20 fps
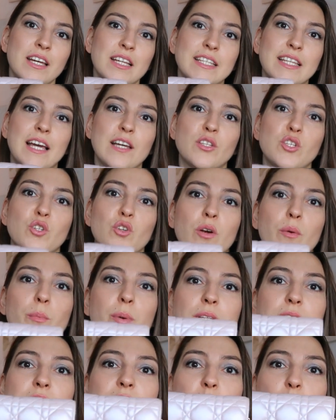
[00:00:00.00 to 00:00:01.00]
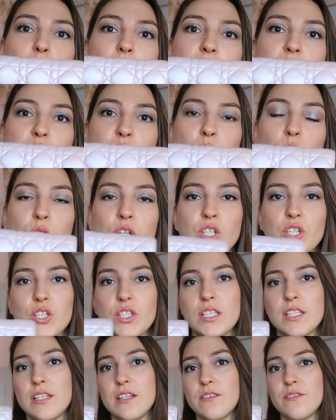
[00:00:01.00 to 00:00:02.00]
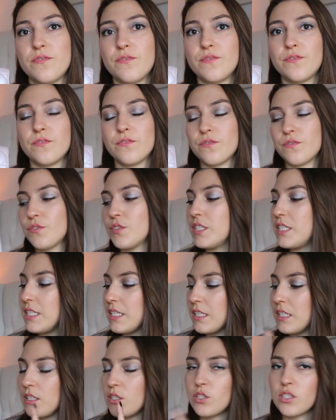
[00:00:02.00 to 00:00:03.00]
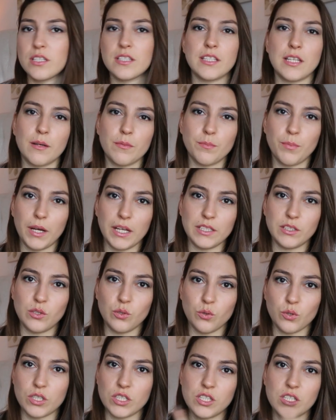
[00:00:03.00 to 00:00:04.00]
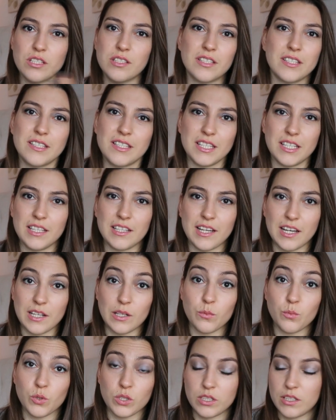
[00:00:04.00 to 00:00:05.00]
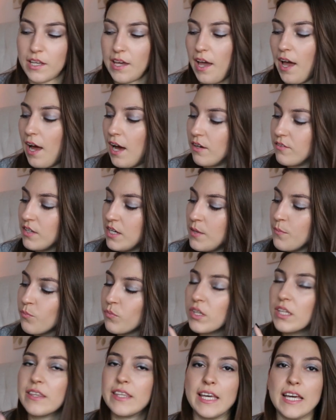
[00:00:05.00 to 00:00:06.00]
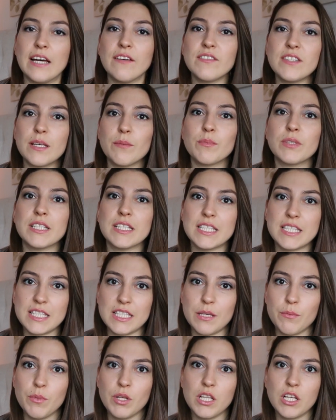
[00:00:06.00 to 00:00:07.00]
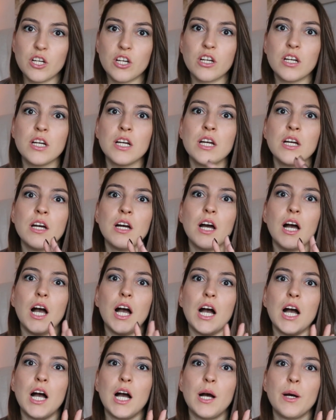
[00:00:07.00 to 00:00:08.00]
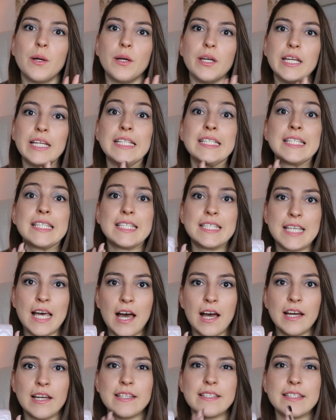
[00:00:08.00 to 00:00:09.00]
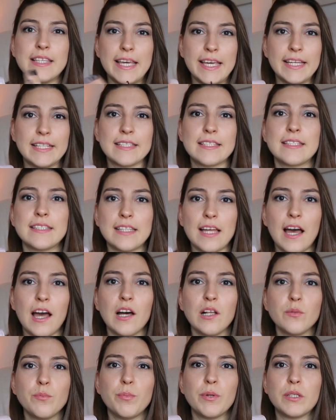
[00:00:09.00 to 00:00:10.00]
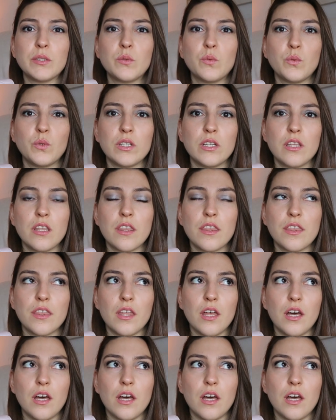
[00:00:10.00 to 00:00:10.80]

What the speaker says: not sure, but this one is gorgeous, and I've recently just stopped by Dior just to see kind of what they have. They have something similar in size and style, but with